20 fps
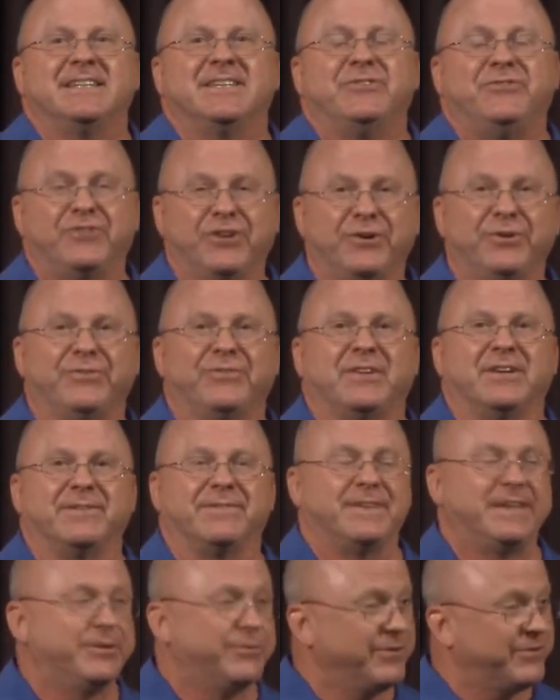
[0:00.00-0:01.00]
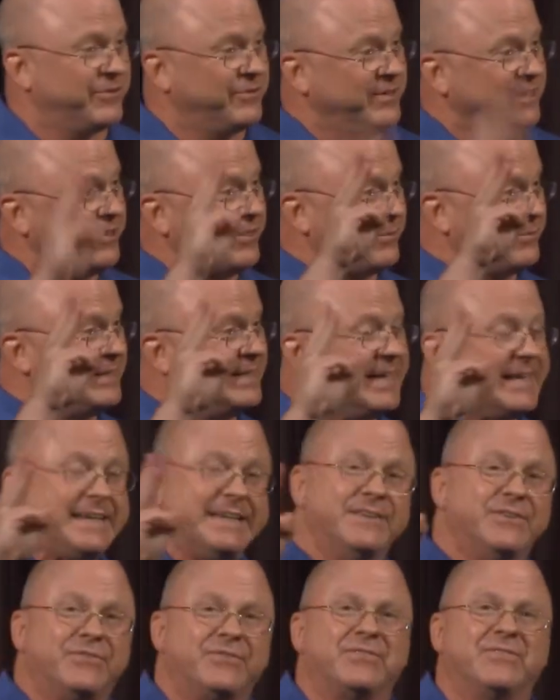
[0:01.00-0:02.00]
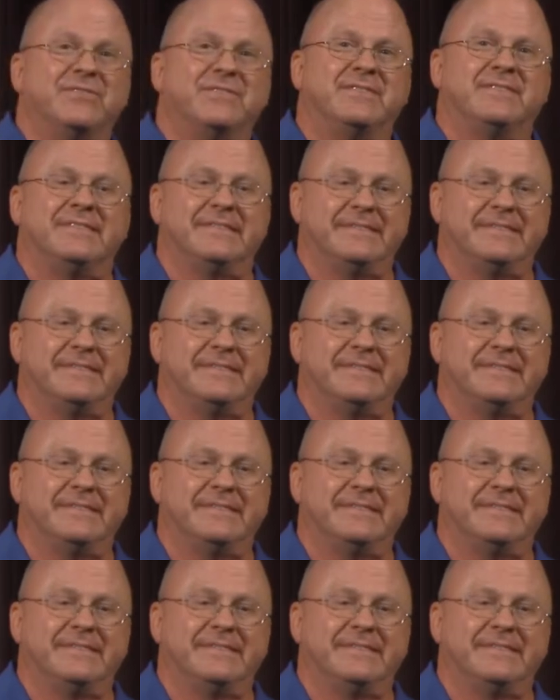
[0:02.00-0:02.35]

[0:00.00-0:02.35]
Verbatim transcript: Joseph, it was only 3 days.